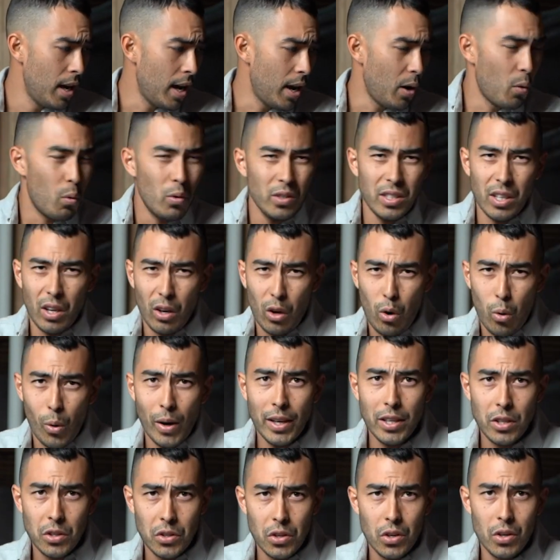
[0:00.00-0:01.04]
I wasn't
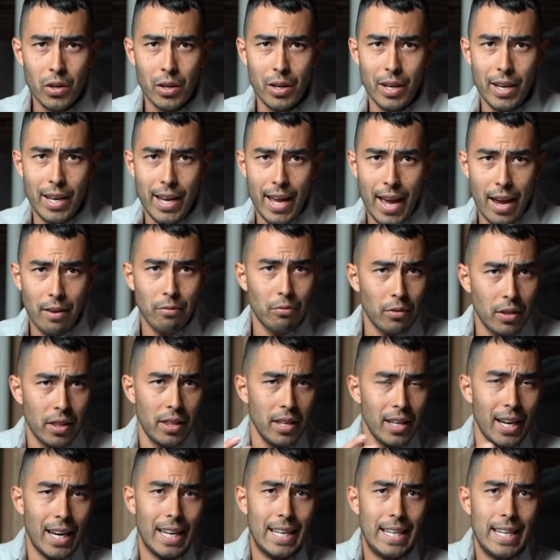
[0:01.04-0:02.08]
quite sure
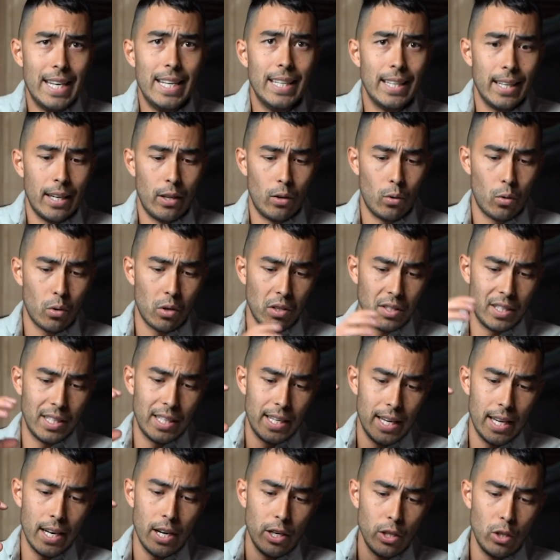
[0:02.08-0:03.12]
everything I needed in order to
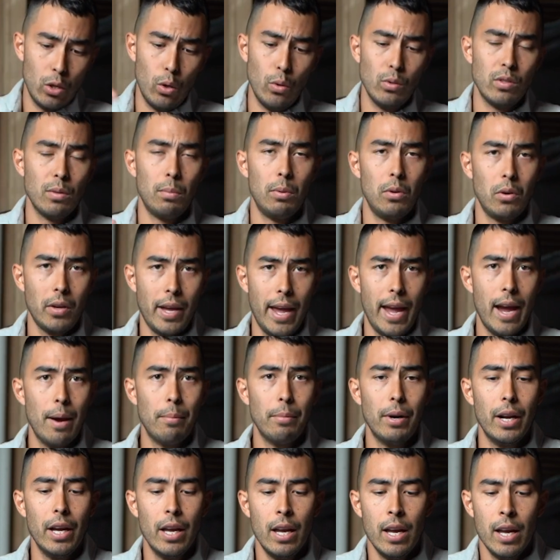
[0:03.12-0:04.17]
get a usable
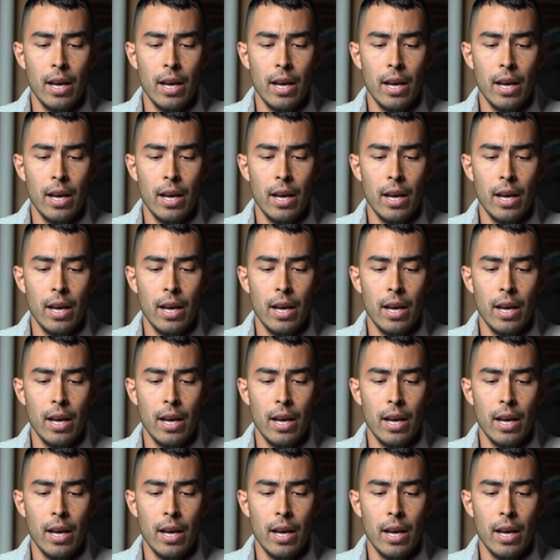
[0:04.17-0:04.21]
camera.